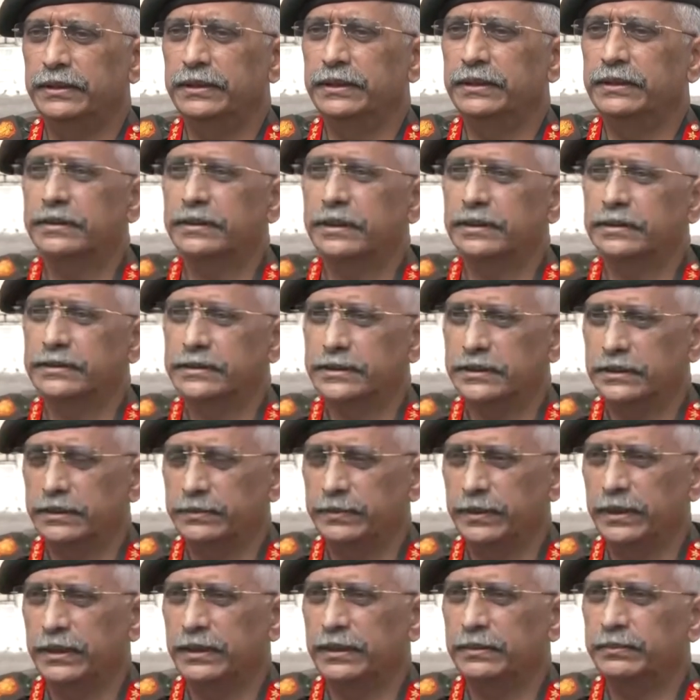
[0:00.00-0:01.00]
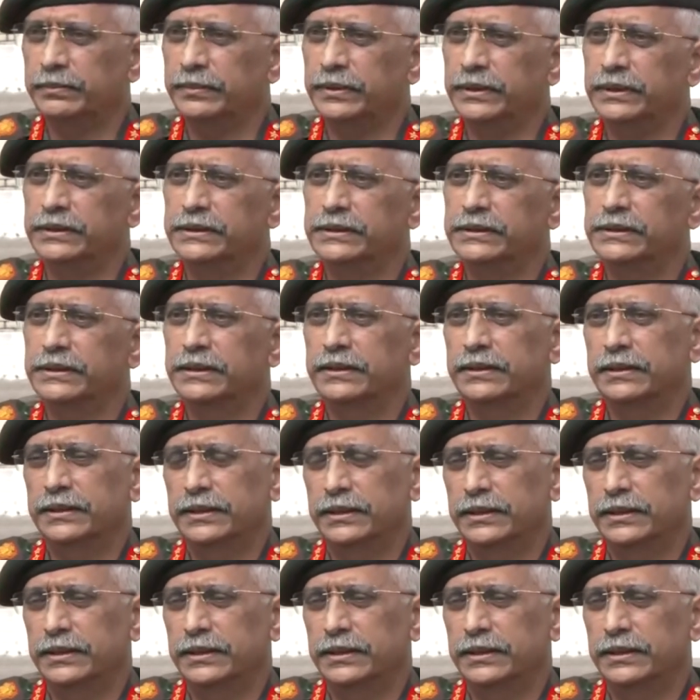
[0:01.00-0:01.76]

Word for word: in considerable numbers